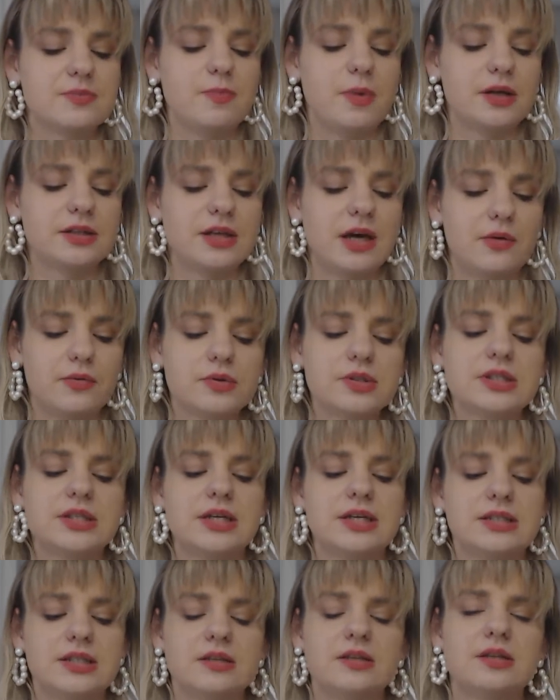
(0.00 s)
But I would
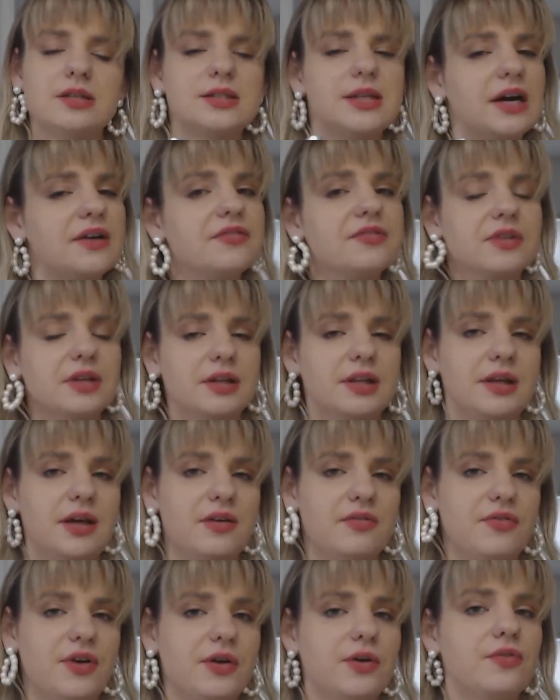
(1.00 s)
say that it's definitely
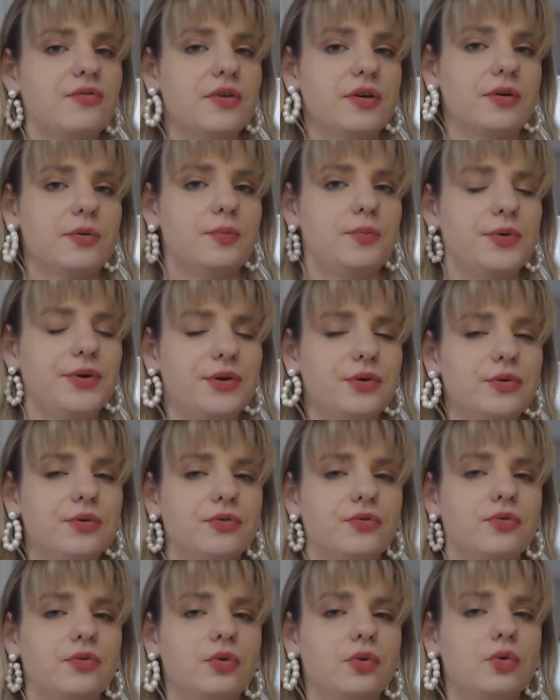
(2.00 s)
a very
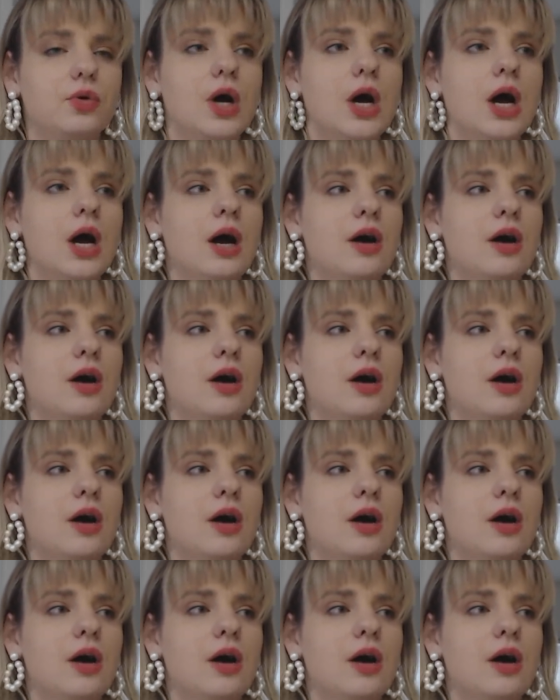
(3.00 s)
beautiful,